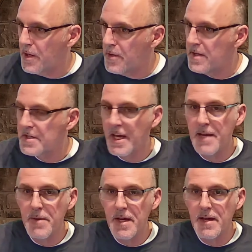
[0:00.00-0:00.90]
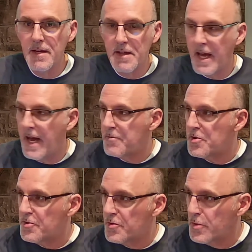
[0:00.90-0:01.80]
came in and
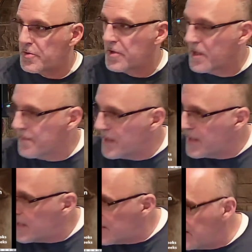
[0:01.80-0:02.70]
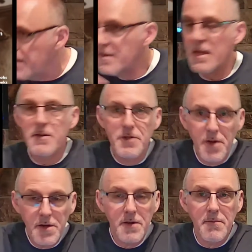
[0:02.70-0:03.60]
captured Jerusalem and
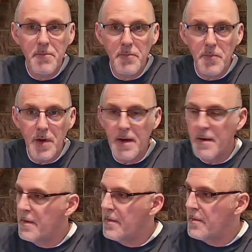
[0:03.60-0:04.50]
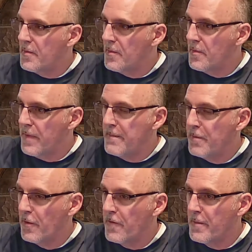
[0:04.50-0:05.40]
took
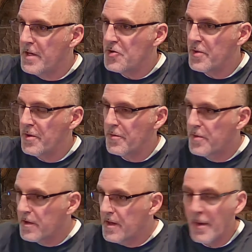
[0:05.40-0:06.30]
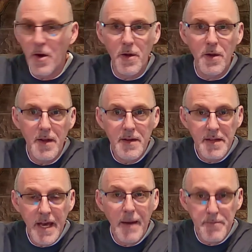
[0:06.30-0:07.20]
people from Israel, took them all
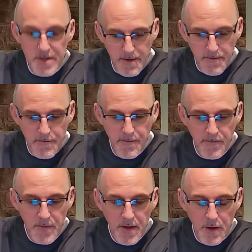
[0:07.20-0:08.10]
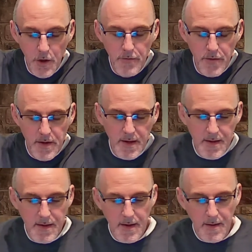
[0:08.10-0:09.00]
captive over
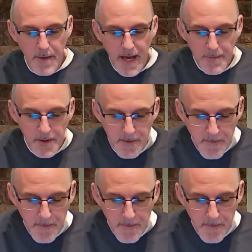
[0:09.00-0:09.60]
in Babylon,